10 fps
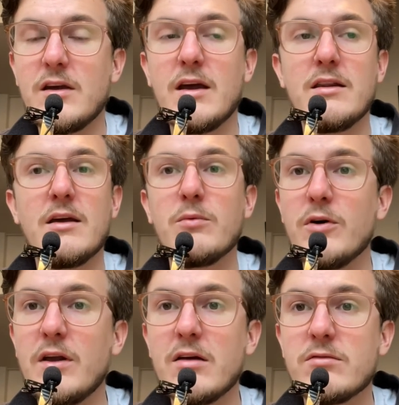and they
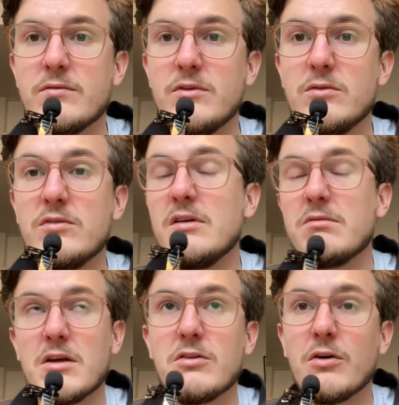won't have reviews. If
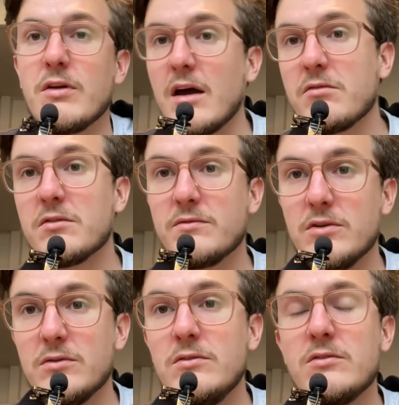they don't have
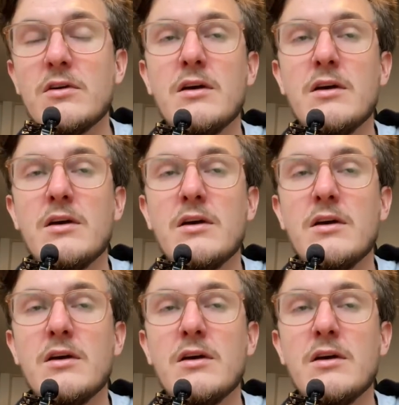reviews,